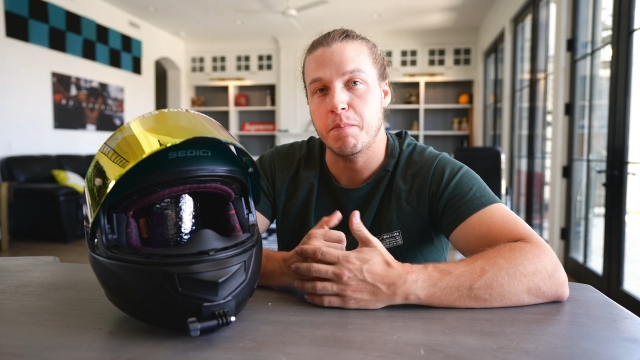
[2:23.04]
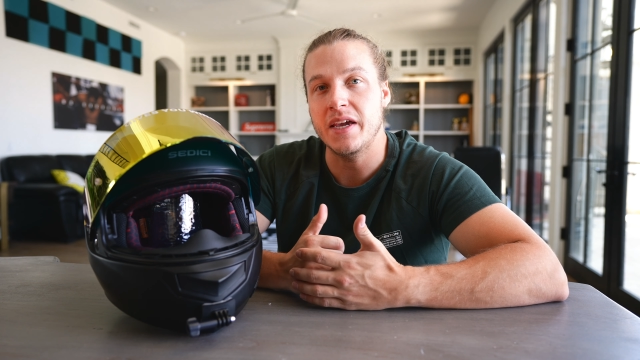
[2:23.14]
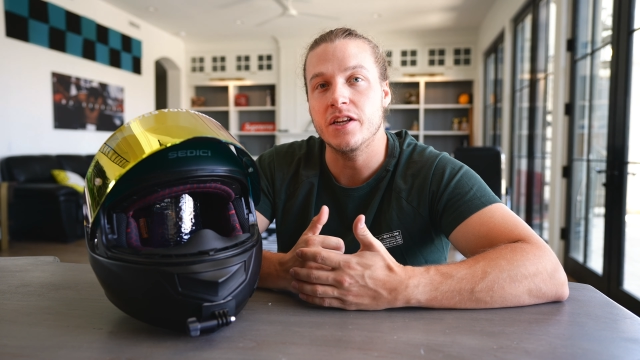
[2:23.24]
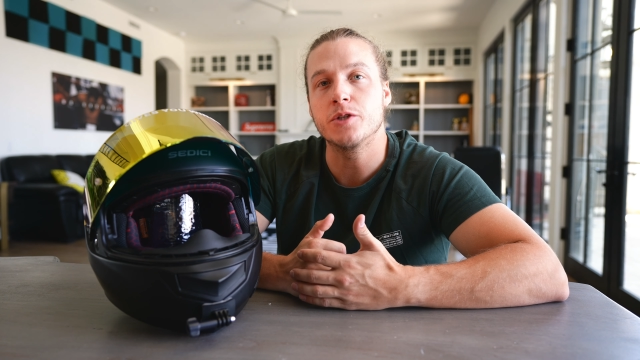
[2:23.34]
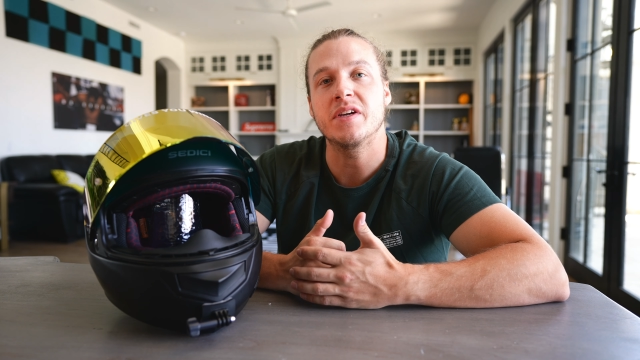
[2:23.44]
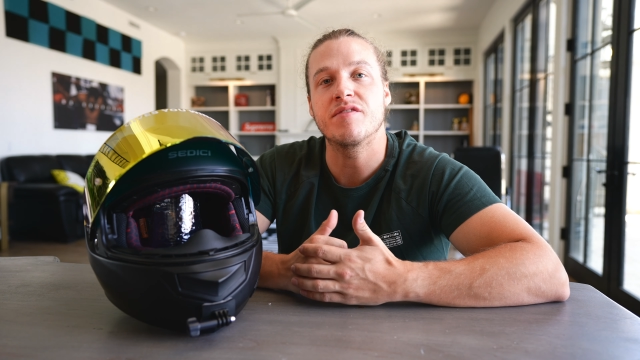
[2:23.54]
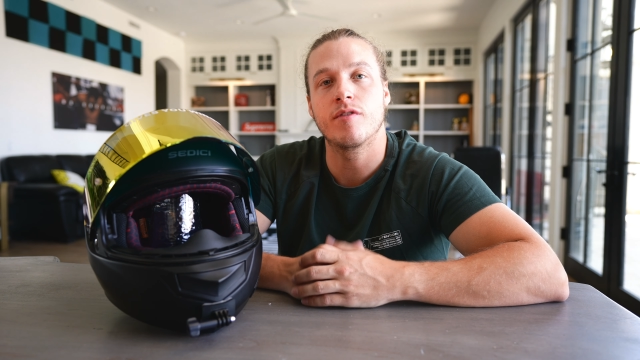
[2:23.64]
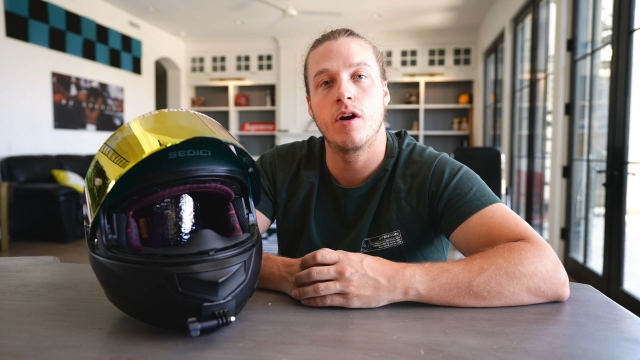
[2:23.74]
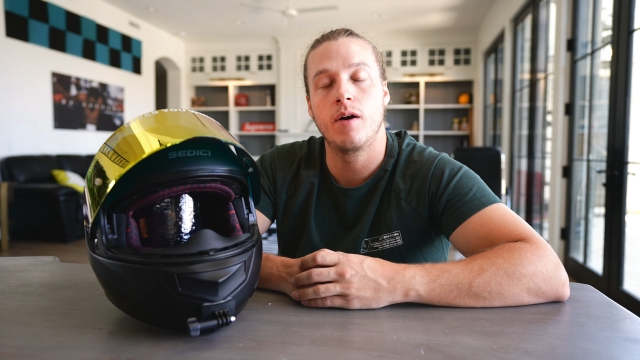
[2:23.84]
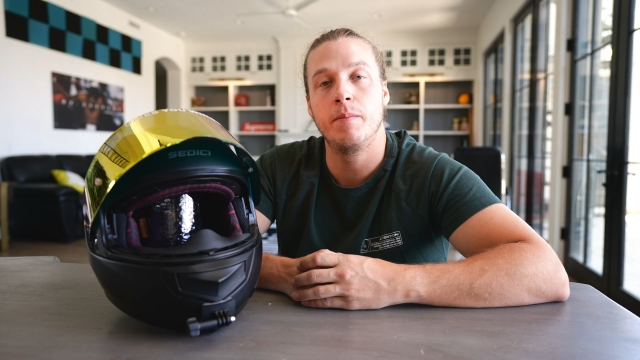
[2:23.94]
impedes me
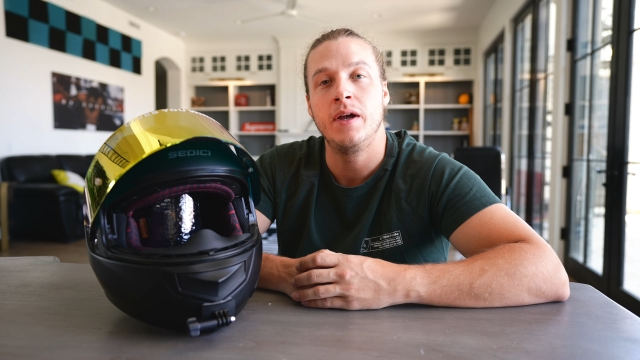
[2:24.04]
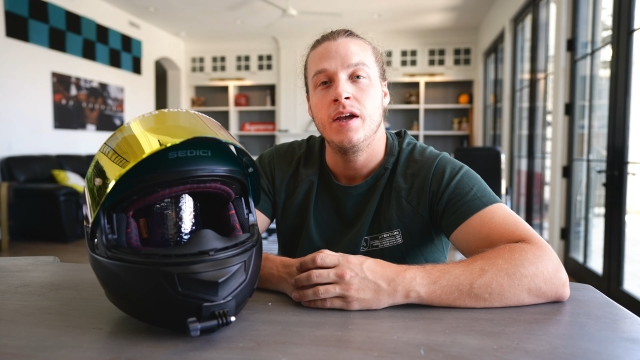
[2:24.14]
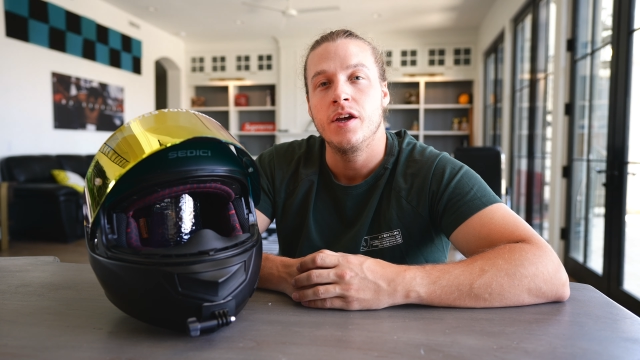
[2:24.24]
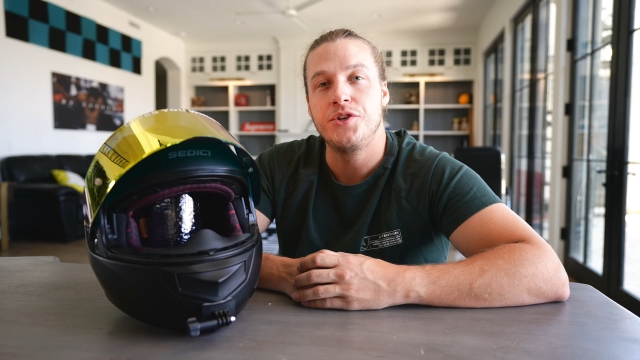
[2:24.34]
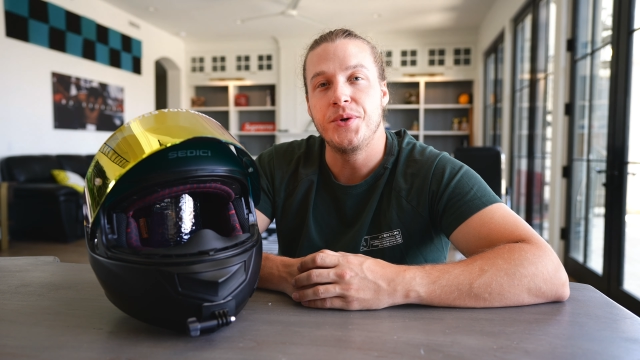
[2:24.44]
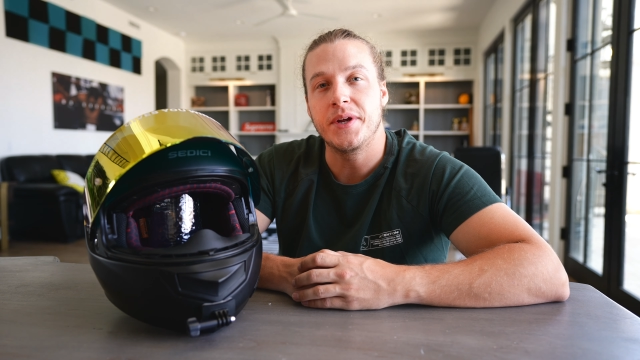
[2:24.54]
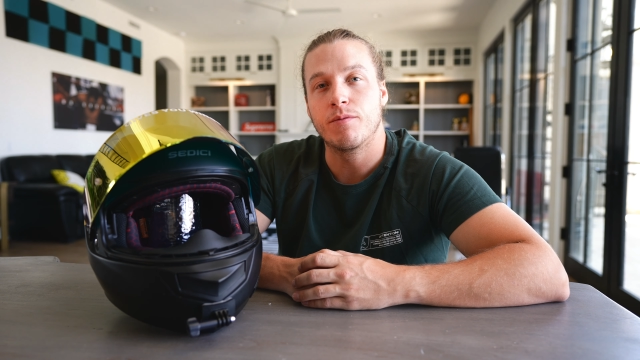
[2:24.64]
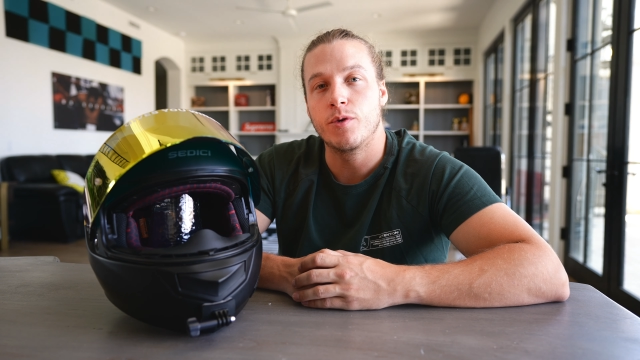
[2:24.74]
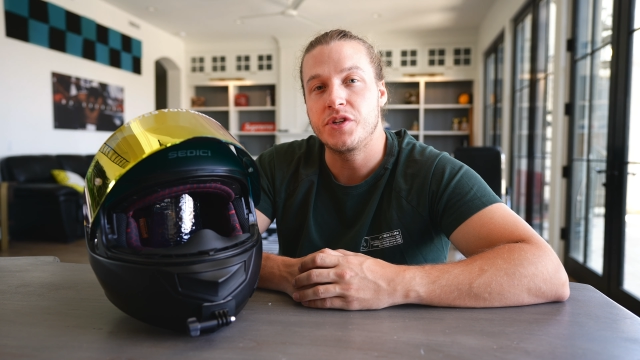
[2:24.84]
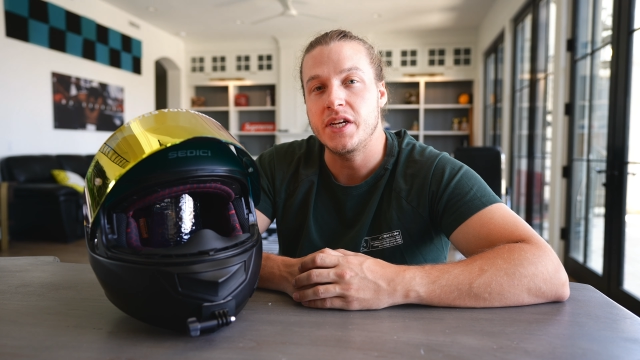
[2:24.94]
from
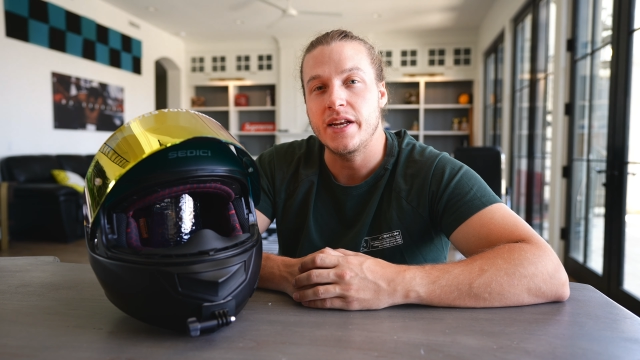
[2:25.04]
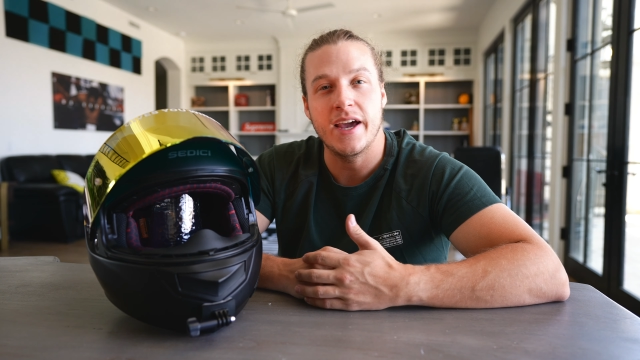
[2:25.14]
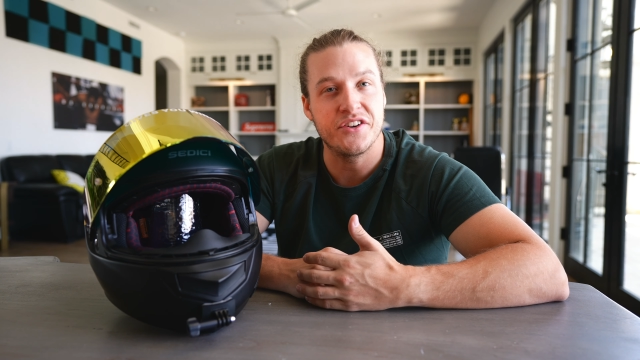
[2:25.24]
doing routine